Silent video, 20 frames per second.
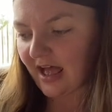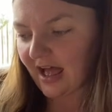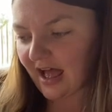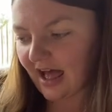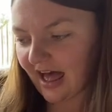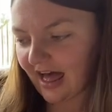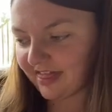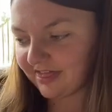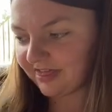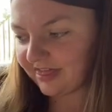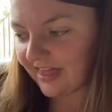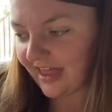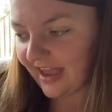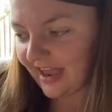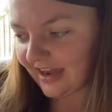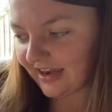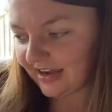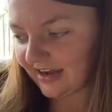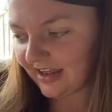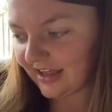And
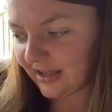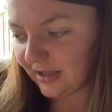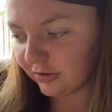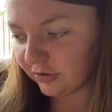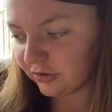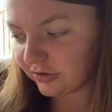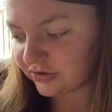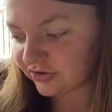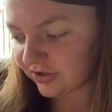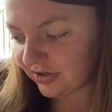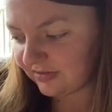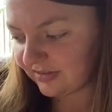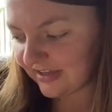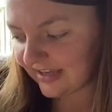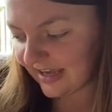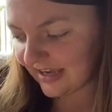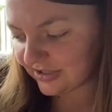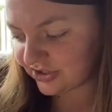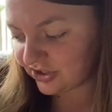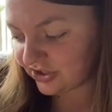then he looked round the
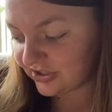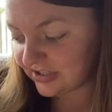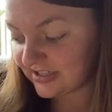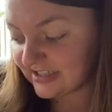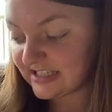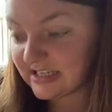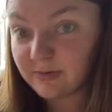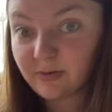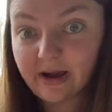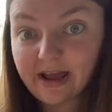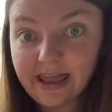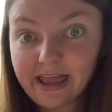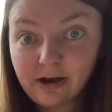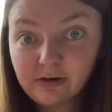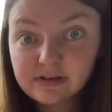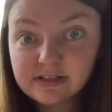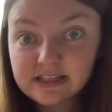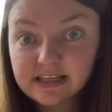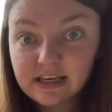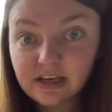kitchen to see what
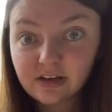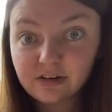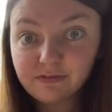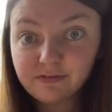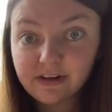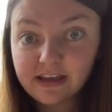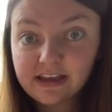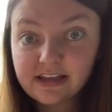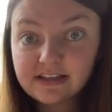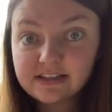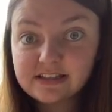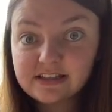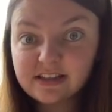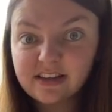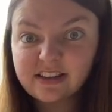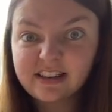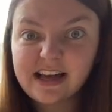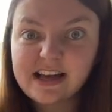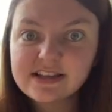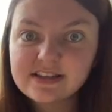else he could find.
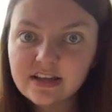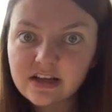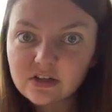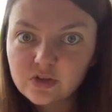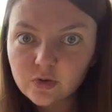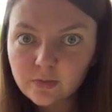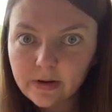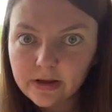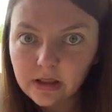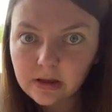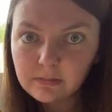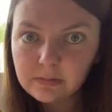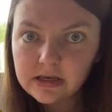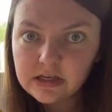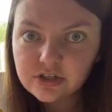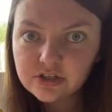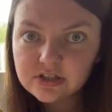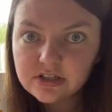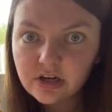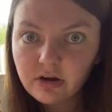That's a little bit like me just now.